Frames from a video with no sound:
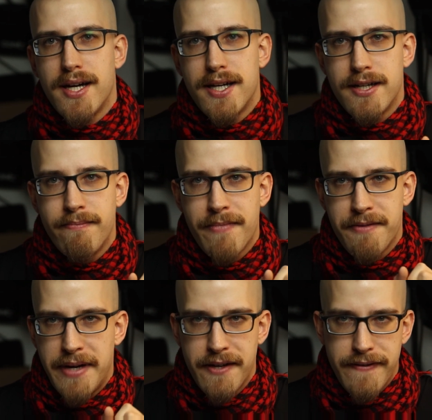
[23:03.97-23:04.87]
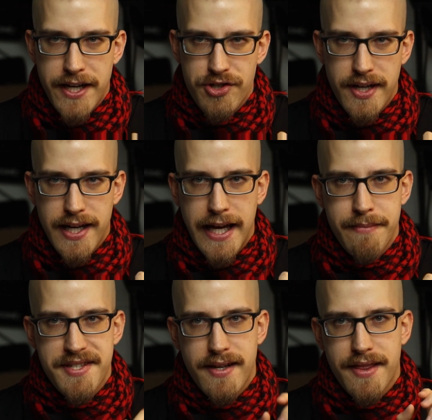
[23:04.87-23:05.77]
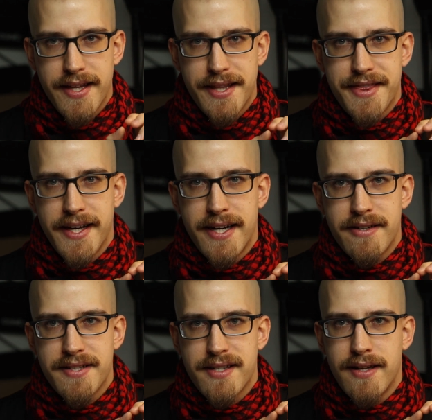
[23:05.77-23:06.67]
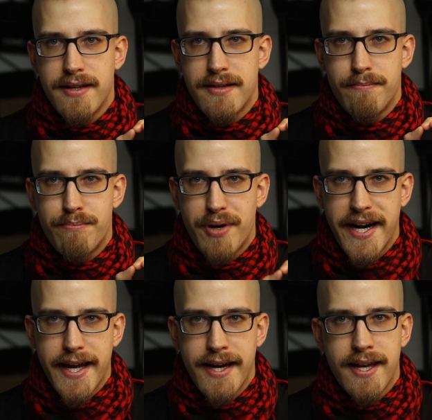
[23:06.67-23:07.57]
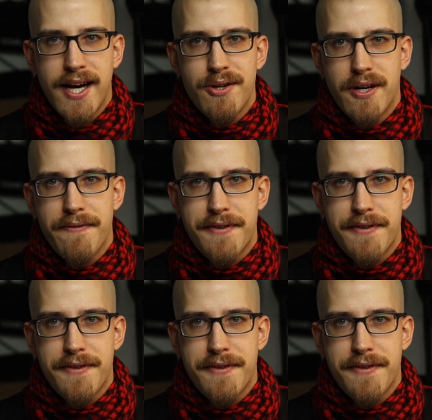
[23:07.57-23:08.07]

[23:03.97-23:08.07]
The manufacturer claims that there is a breaking load of